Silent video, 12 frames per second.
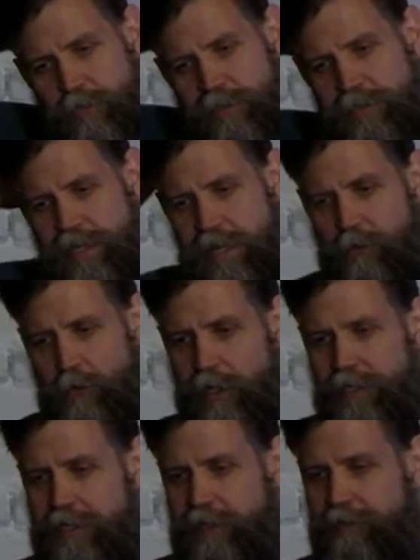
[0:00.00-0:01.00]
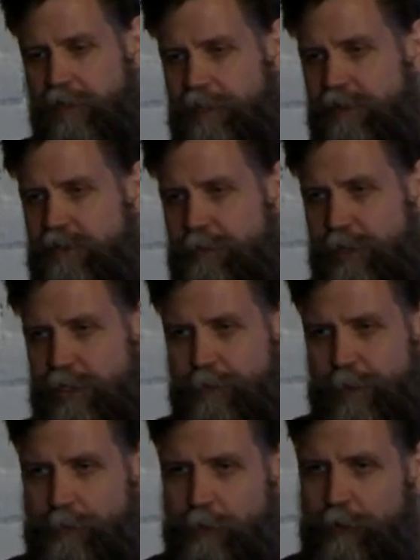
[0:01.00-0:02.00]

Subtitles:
was that whole idea of like there's a bunch of people